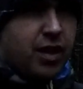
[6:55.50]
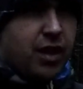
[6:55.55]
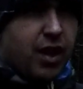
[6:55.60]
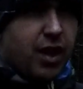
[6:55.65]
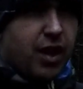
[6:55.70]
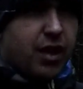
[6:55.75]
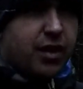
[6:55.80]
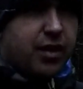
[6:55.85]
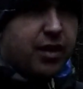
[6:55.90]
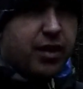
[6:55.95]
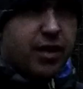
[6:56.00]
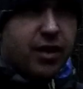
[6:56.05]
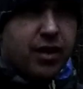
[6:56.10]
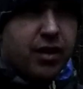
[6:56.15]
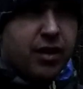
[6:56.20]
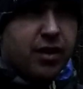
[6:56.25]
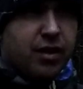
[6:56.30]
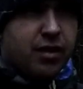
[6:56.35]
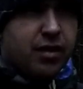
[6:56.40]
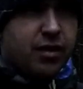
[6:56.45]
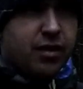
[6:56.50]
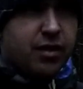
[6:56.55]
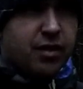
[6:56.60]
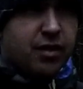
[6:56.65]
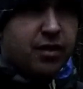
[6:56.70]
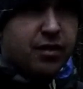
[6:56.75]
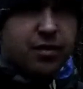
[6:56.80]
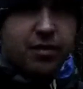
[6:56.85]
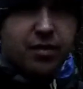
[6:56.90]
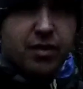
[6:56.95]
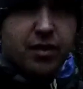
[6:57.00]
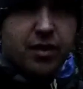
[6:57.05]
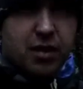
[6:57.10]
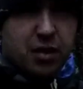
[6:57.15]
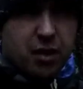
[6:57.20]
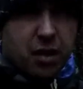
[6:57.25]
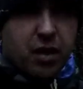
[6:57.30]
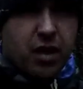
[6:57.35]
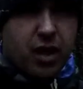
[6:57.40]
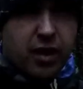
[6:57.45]
and uh,
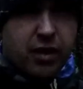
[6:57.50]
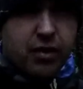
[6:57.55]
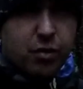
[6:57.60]
like